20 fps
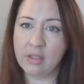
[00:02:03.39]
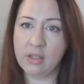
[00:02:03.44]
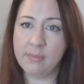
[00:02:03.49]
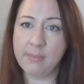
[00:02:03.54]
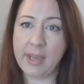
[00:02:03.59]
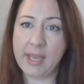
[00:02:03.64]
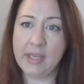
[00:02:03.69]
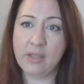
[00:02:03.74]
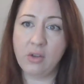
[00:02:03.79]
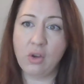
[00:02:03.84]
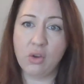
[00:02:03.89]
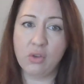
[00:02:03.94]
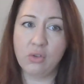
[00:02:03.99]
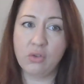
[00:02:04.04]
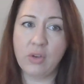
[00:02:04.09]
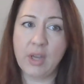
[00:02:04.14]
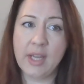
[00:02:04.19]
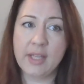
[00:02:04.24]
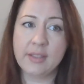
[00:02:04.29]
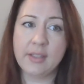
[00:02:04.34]
to the main
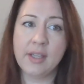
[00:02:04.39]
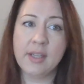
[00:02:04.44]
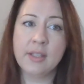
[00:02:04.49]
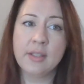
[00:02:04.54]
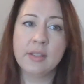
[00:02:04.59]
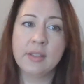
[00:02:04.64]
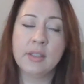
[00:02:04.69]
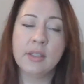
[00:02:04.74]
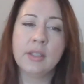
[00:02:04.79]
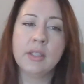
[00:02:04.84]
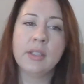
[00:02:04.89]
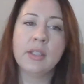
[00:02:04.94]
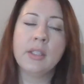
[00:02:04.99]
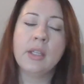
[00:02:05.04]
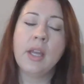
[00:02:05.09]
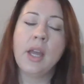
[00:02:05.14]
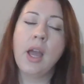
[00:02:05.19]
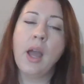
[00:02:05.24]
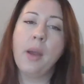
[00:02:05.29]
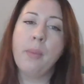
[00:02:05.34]
contractor,
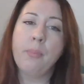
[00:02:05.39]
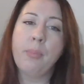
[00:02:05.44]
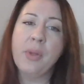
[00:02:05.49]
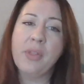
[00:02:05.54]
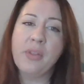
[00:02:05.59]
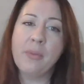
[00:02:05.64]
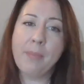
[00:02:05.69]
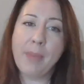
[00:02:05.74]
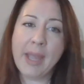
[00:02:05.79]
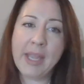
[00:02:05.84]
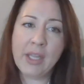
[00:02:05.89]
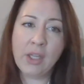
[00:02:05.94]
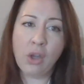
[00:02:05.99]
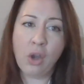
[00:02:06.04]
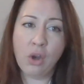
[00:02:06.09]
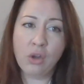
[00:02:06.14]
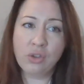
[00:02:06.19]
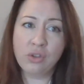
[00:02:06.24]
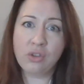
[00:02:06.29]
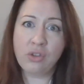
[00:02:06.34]
but the main
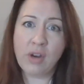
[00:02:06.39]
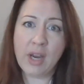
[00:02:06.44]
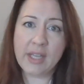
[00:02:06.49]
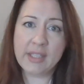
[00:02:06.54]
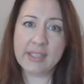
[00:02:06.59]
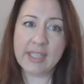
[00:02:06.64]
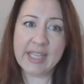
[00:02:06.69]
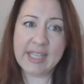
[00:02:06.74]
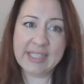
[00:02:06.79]
contractor